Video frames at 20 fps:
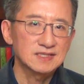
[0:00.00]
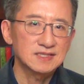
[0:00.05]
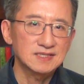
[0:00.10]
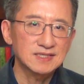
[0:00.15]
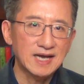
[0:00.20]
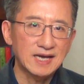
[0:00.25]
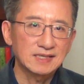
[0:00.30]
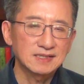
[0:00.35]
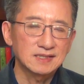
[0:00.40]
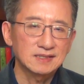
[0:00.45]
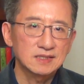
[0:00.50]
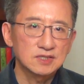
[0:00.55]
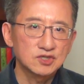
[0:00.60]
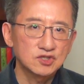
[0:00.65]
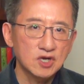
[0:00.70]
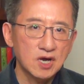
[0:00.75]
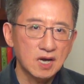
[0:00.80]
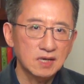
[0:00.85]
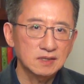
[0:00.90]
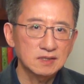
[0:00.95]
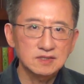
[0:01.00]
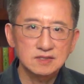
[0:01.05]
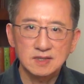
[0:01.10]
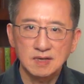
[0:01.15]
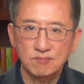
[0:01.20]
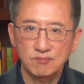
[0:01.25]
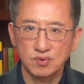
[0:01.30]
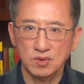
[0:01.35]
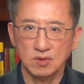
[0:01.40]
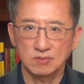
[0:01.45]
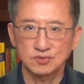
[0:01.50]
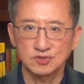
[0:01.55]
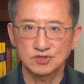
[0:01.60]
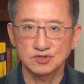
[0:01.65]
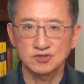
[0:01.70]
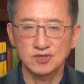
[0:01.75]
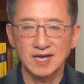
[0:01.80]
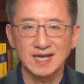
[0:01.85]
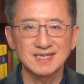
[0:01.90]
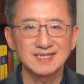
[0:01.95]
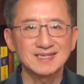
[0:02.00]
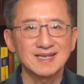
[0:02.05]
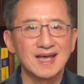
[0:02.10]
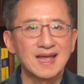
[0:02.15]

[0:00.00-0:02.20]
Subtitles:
cited China's approach as